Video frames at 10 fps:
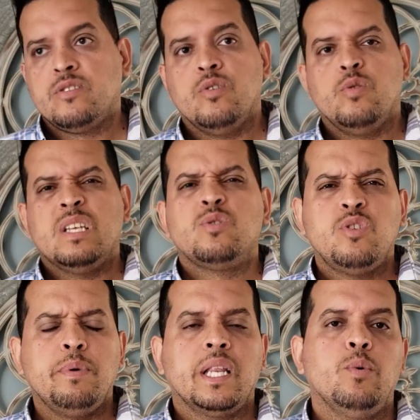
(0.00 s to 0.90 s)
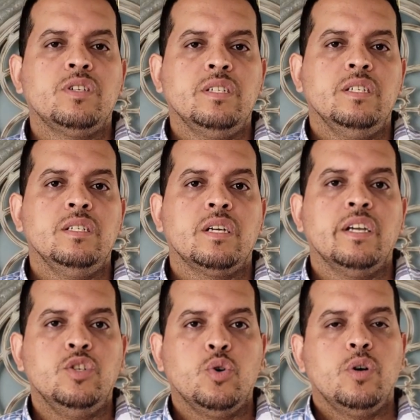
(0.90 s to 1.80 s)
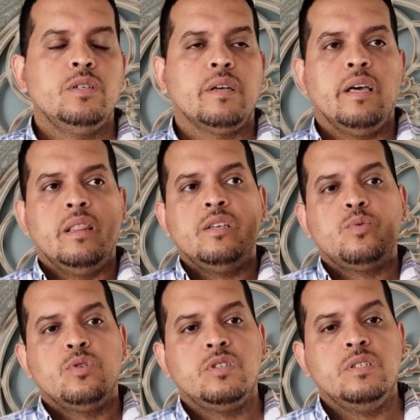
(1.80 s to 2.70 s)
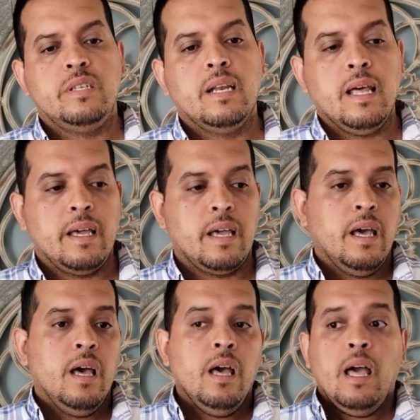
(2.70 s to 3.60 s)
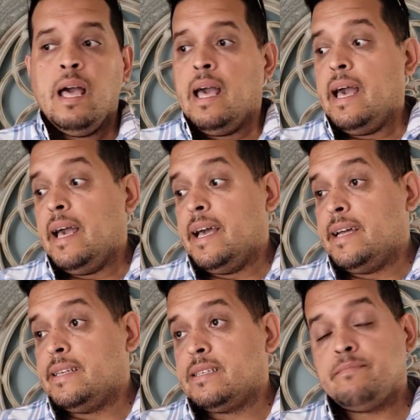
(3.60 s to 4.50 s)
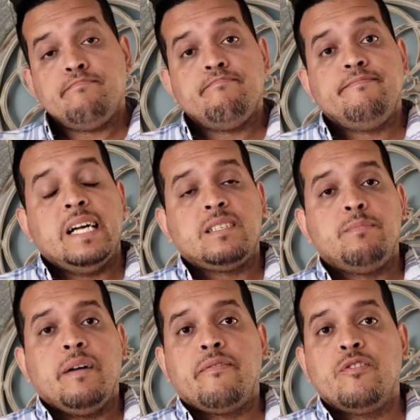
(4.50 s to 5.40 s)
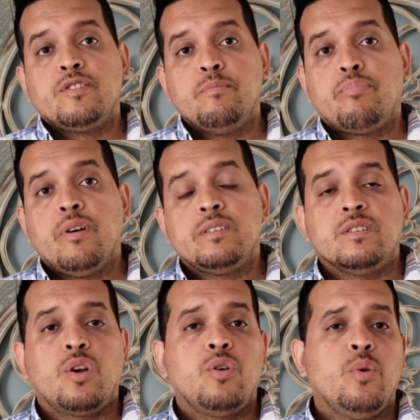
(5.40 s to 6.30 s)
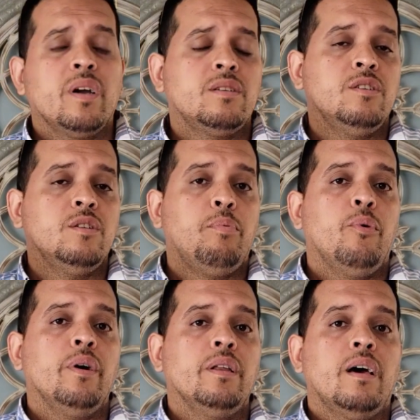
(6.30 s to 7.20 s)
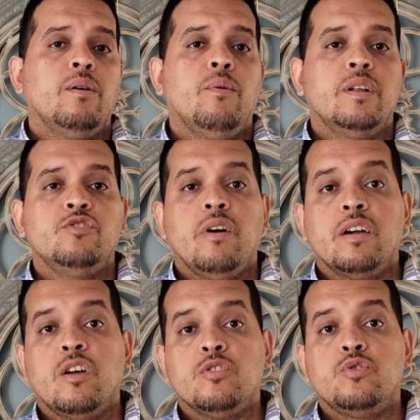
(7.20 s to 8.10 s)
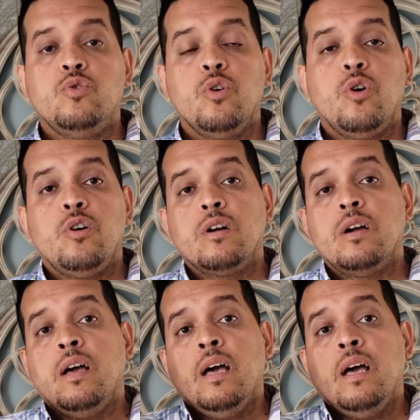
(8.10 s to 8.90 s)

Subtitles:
So that's typically what she enjoys, and this one she did like. And that's my first impression. Quick, to the point. I don't want to drag it on too long.